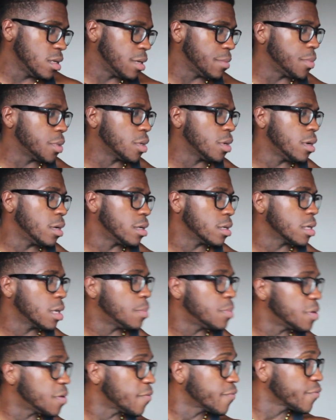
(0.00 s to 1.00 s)
I'm gonna call a
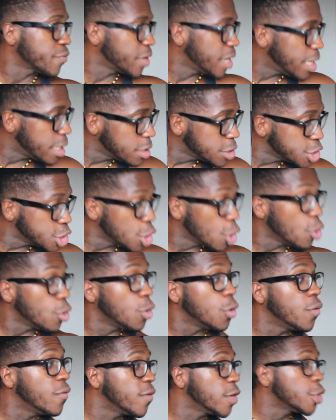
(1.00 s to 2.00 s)
couple of friends
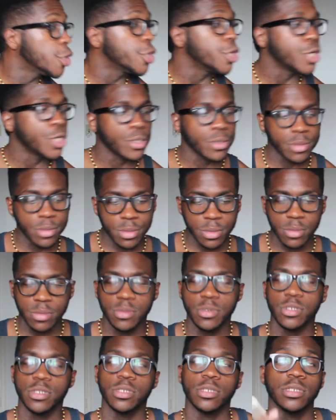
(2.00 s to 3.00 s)
over,
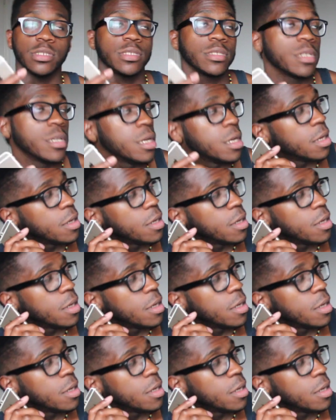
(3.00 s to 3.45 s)
just,